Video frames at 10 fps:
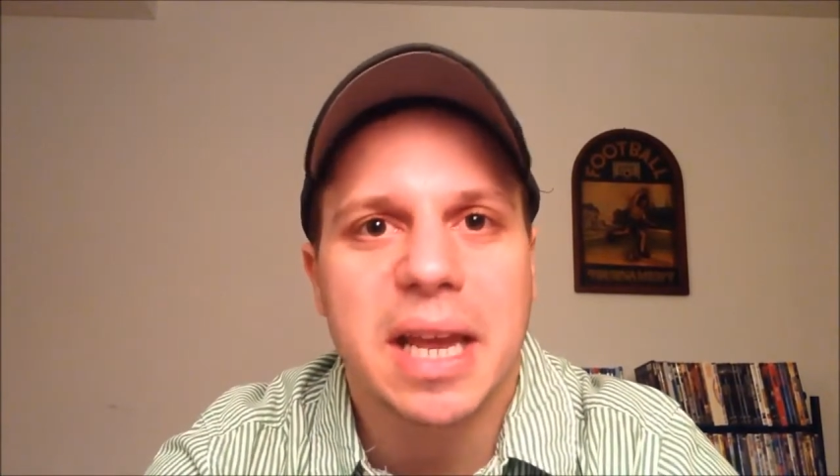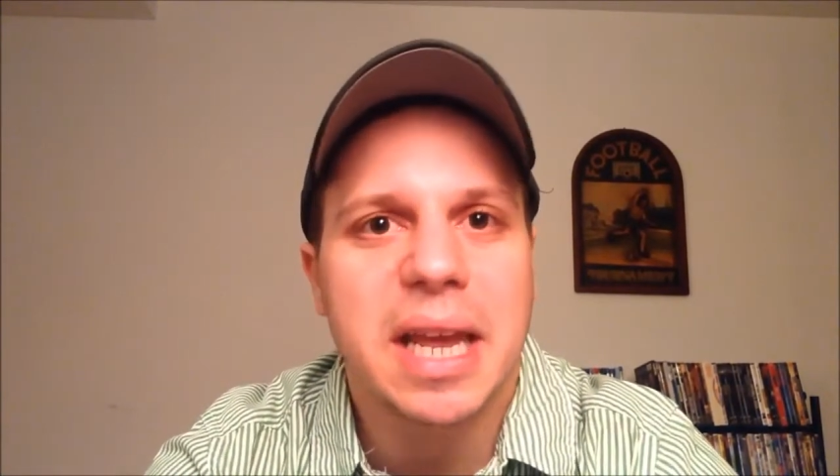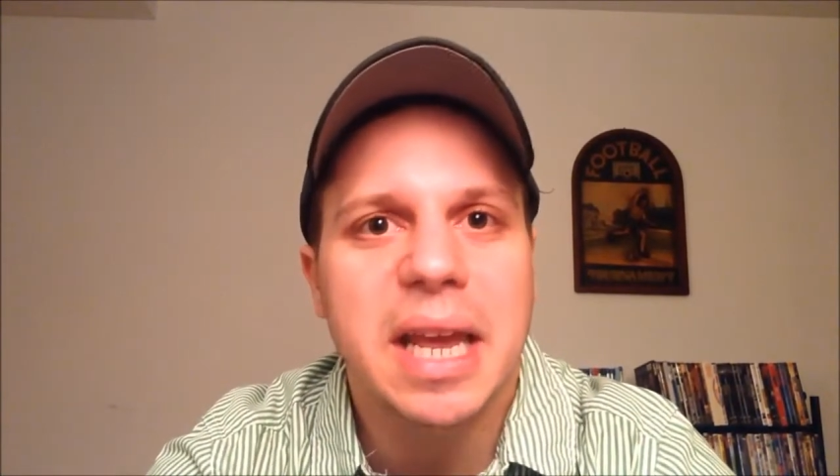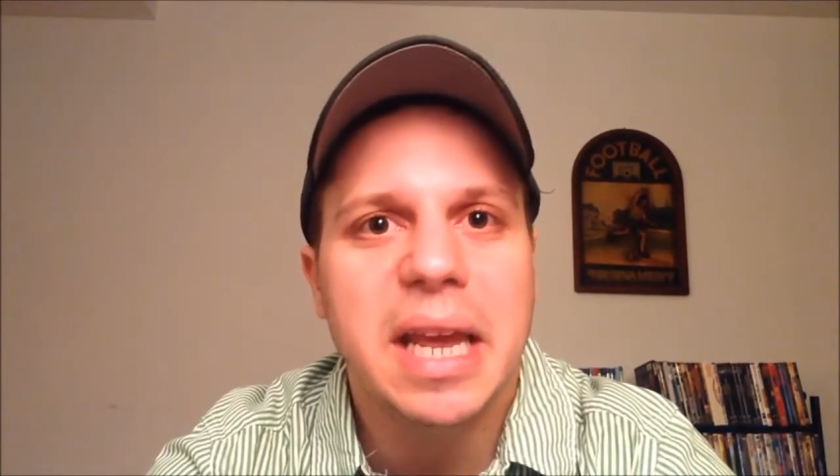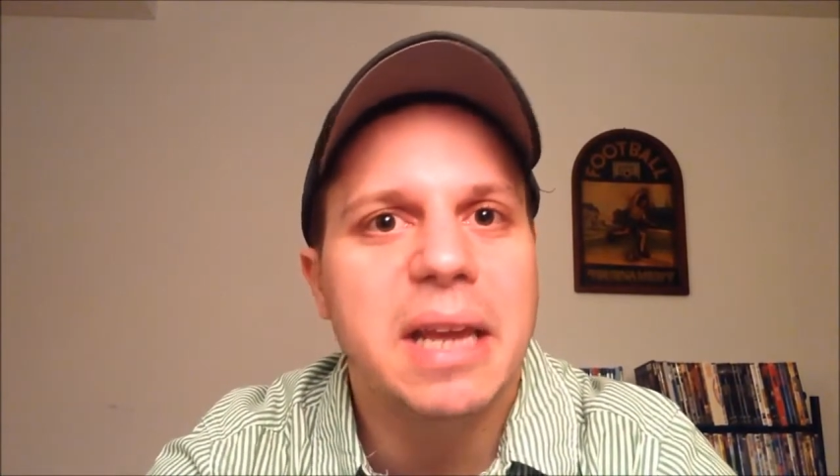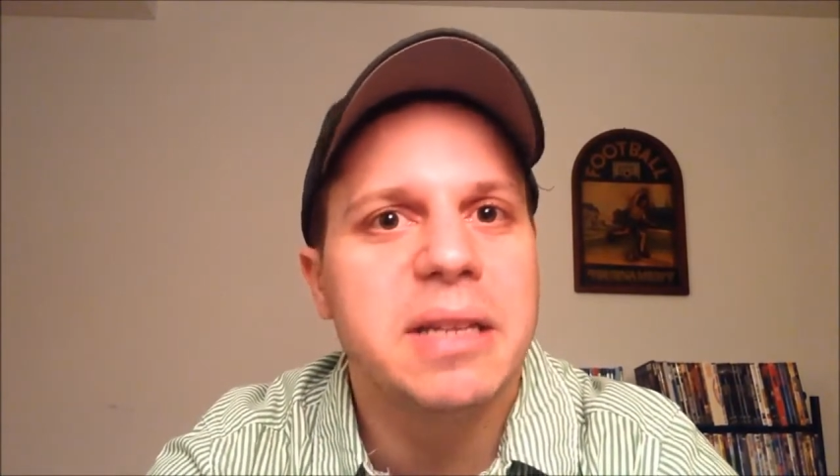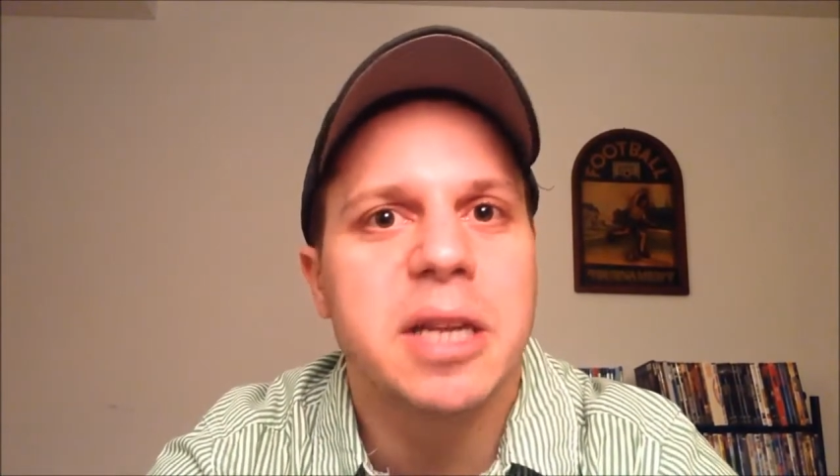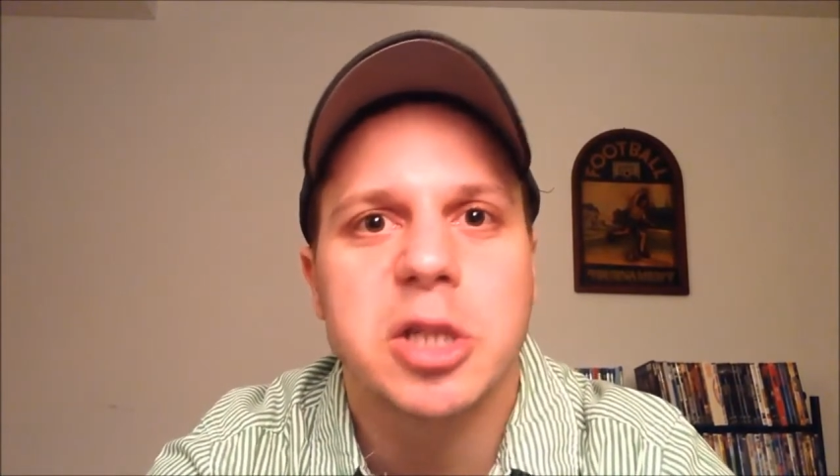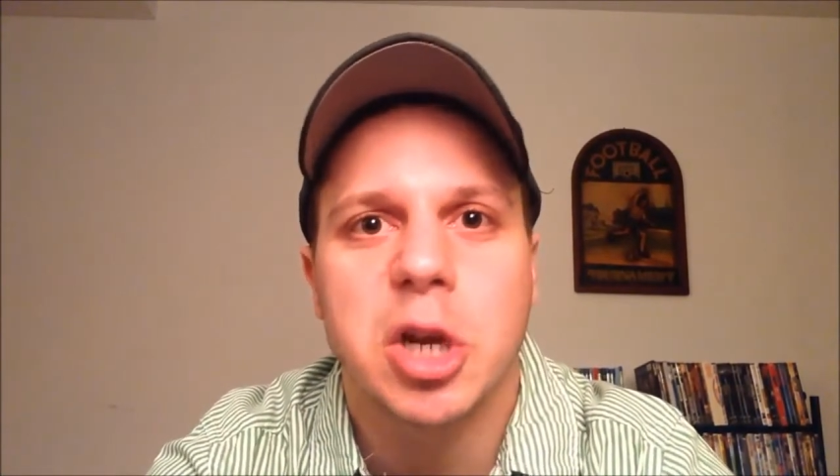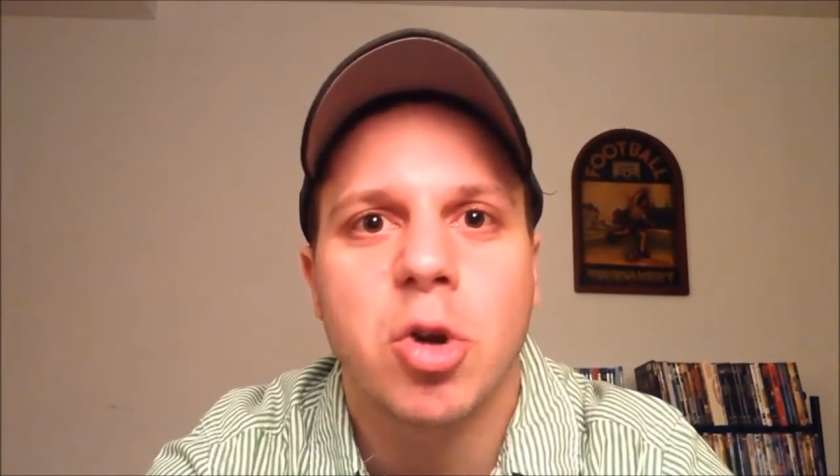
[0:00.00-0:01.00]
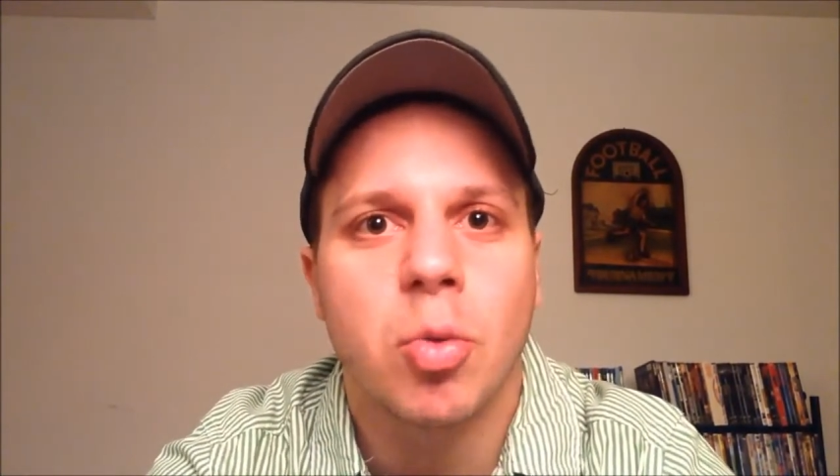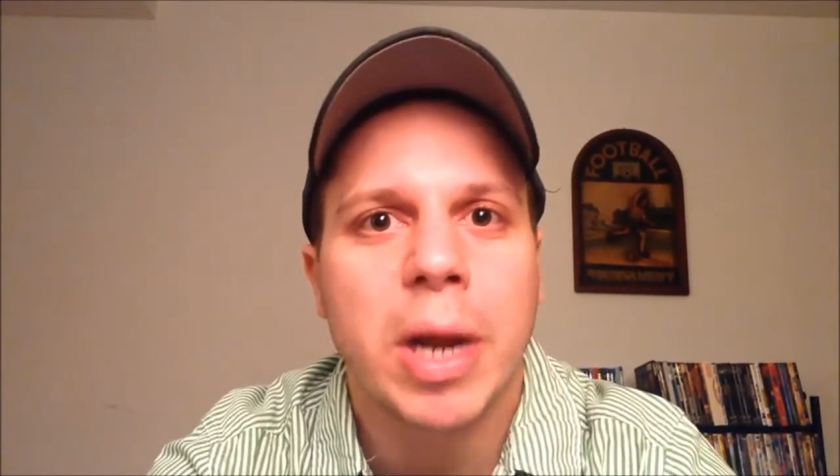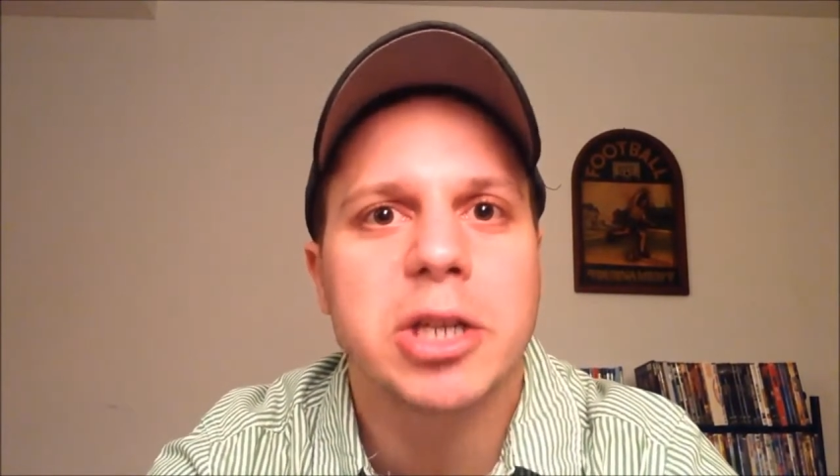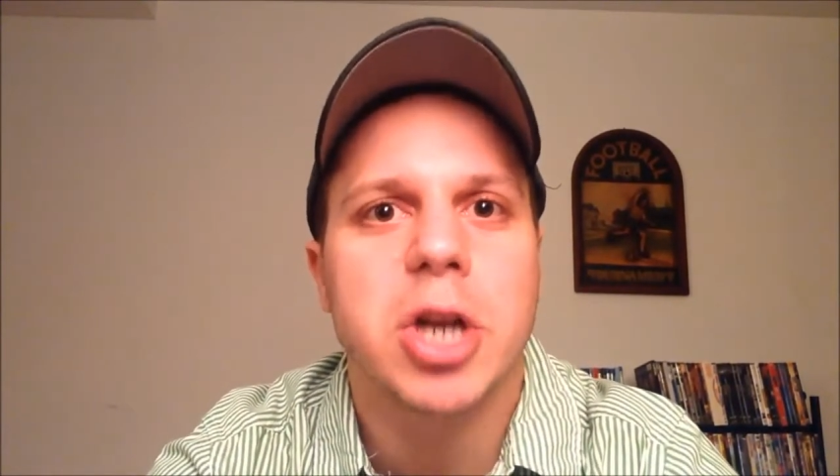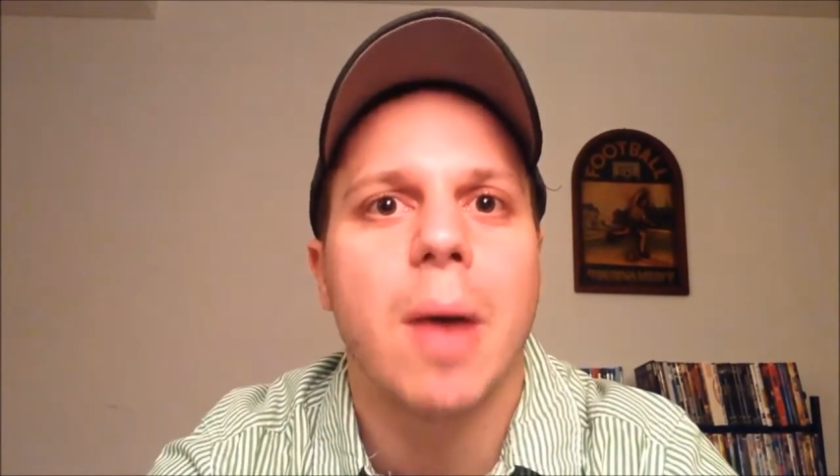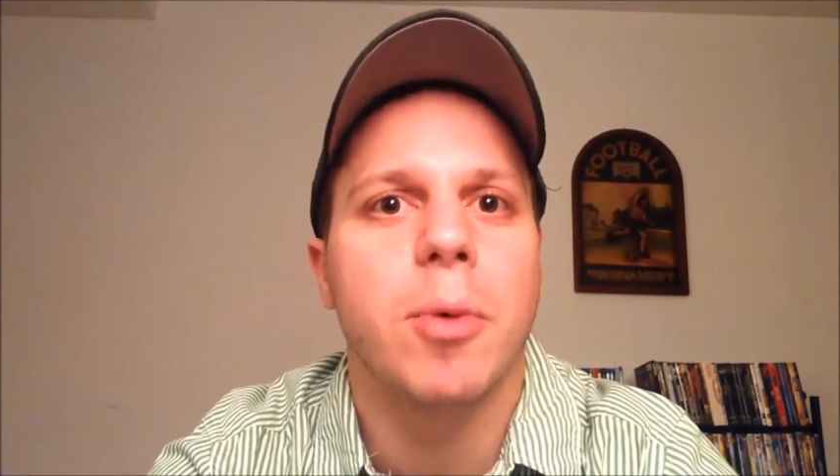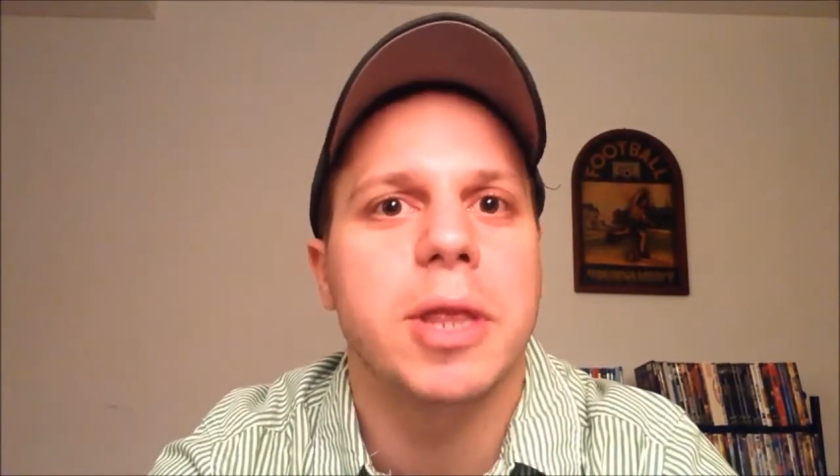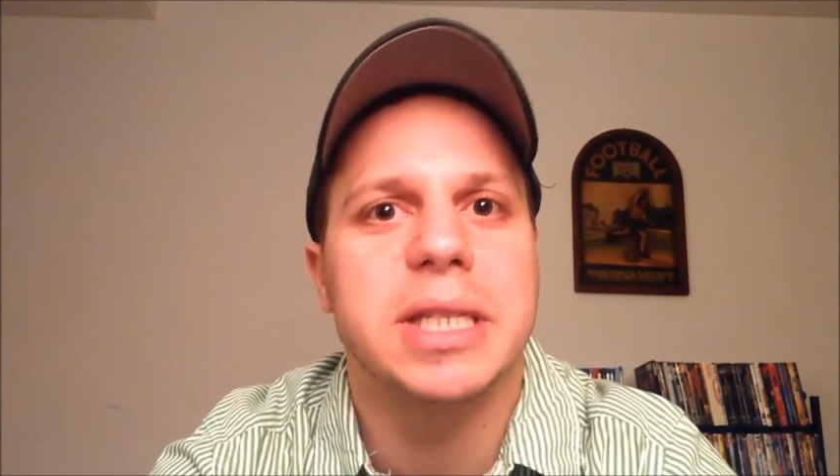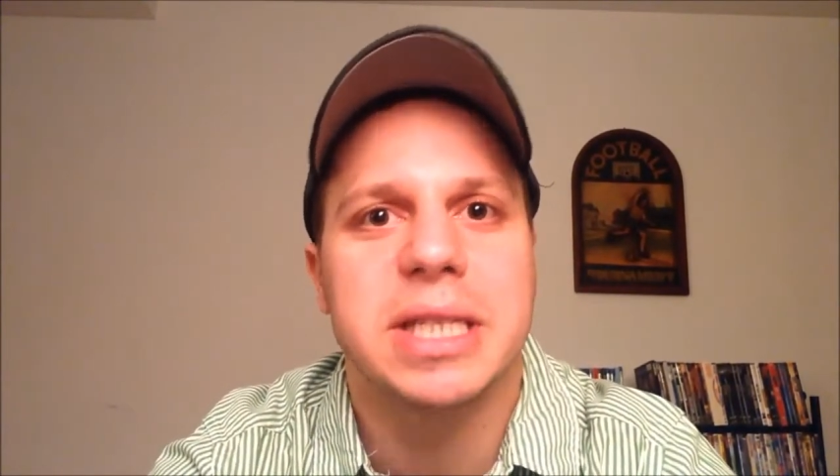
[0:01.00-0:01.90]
He does a great job with his